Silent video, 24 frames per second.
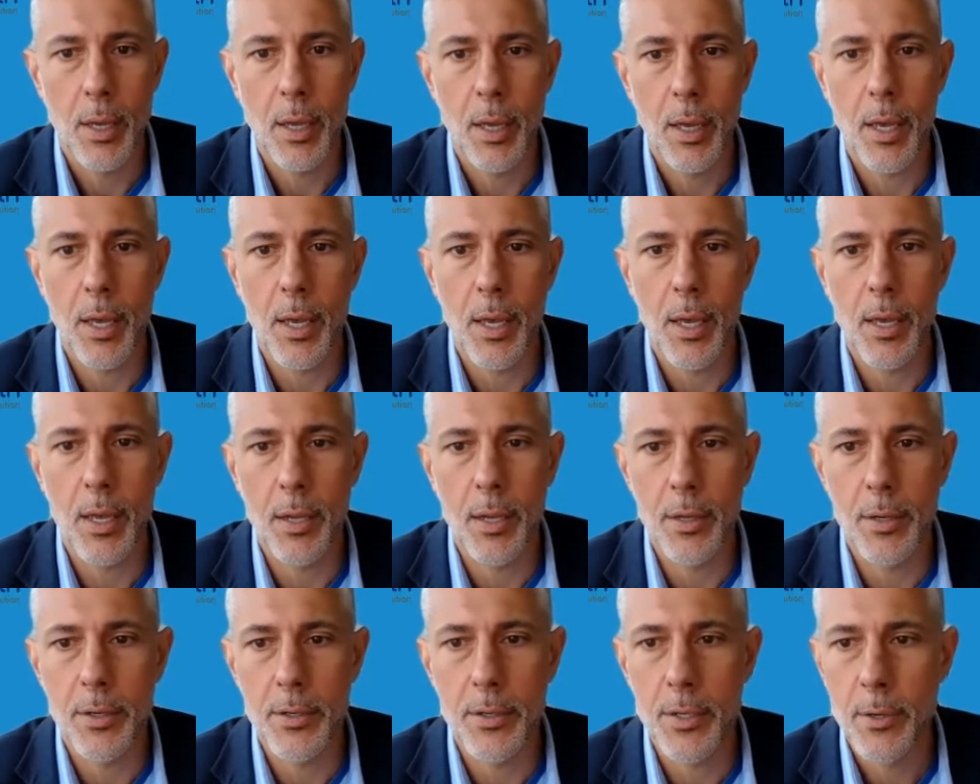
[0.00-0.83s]

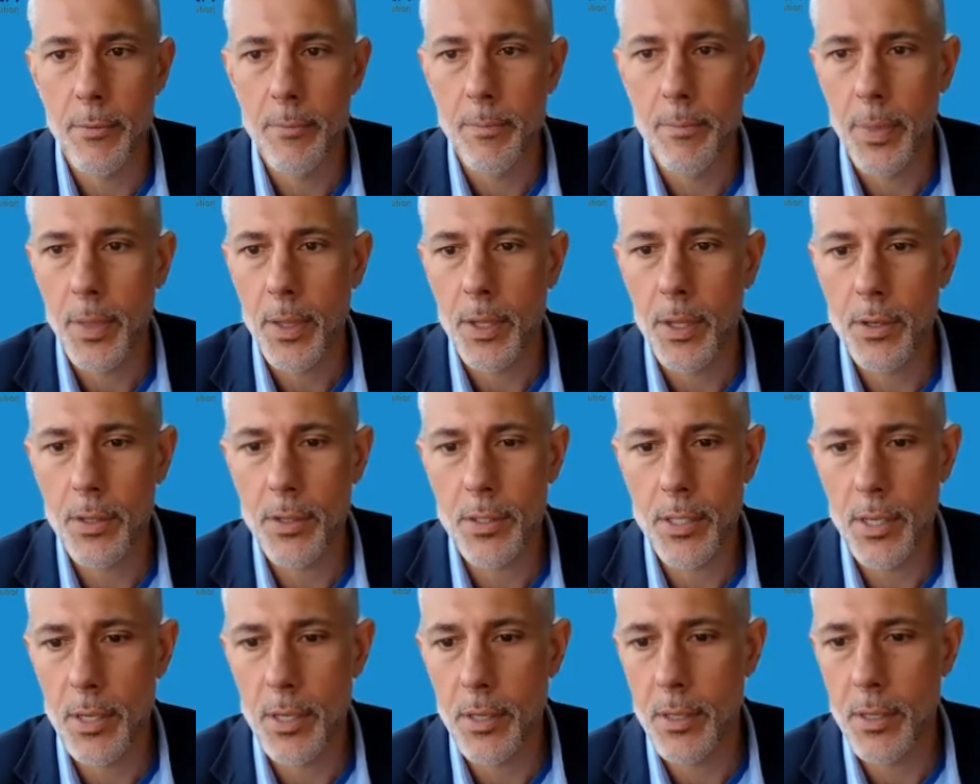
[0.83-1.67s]
And you can
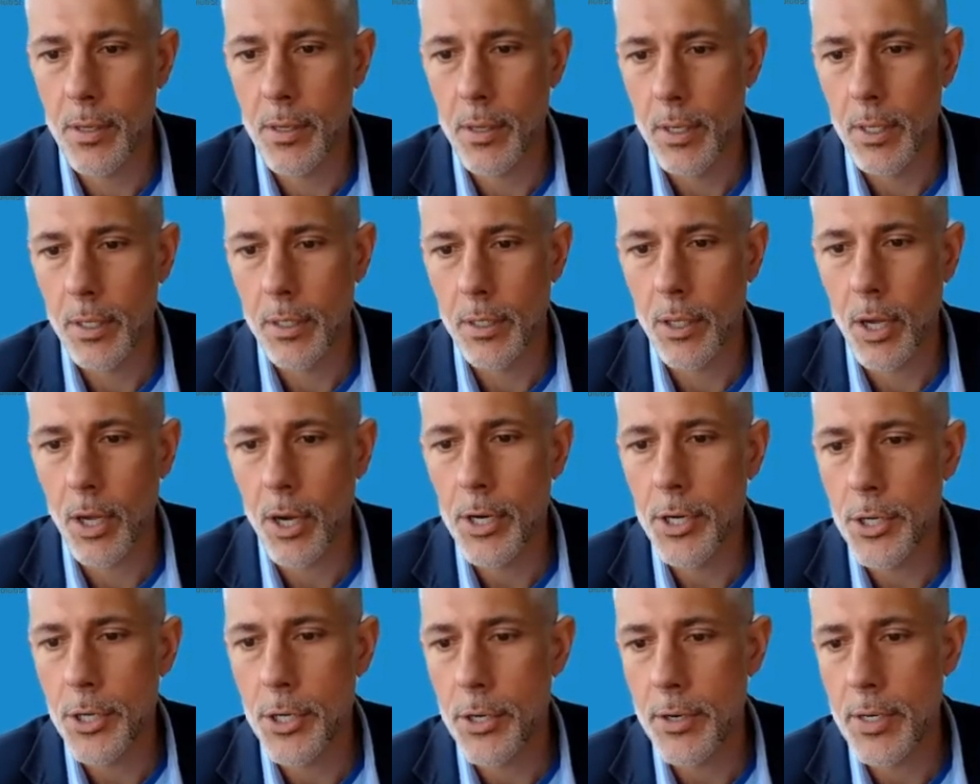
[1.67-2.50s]
see
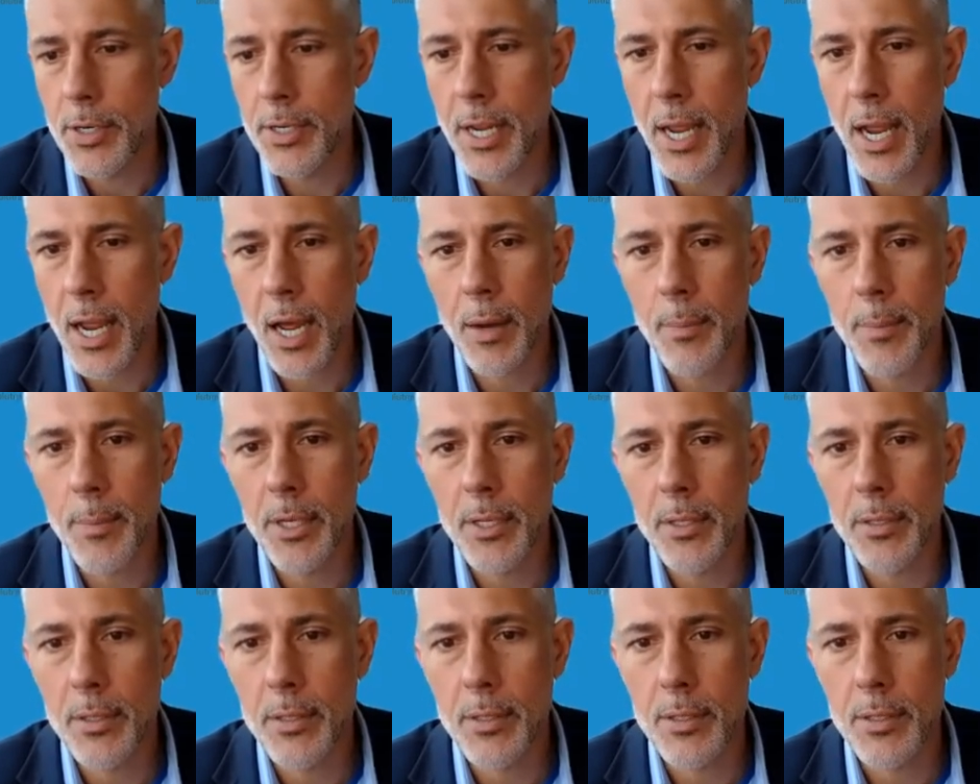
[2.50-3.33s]
larger
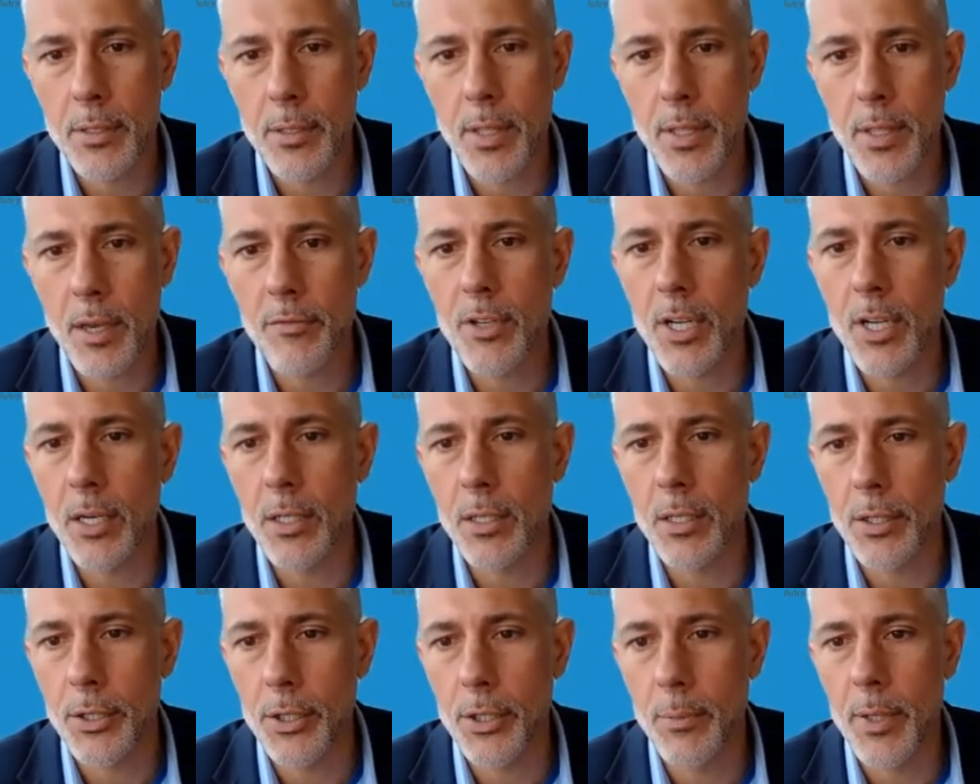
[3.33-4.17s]
endowments, they've done a
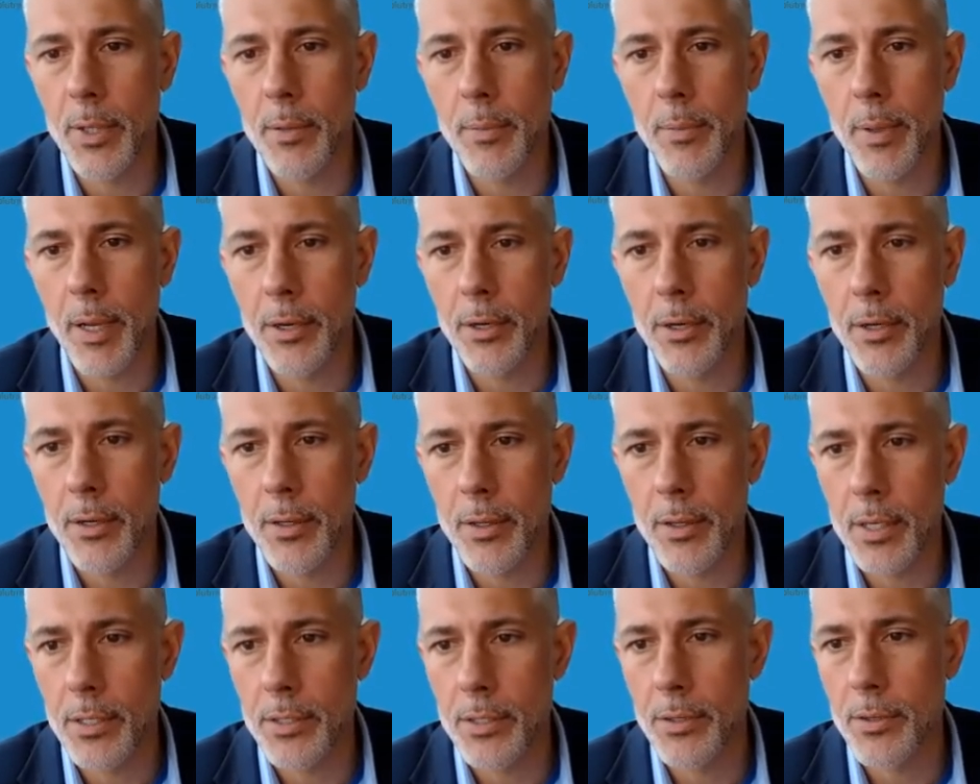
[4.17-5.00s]
little bit better.
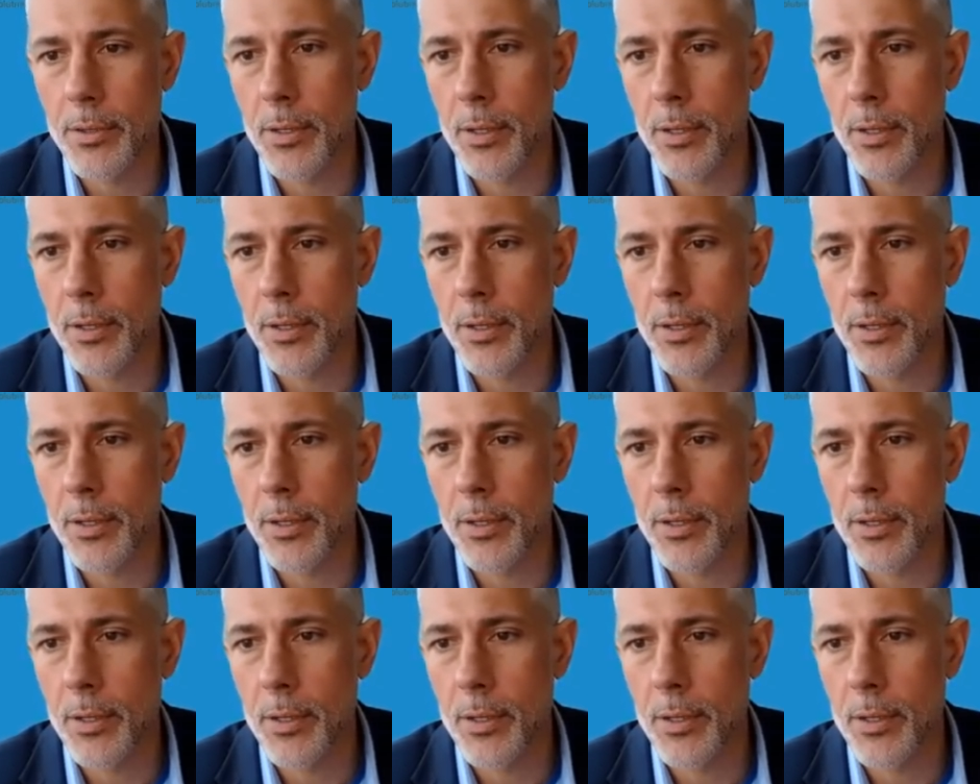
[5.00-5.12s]
These are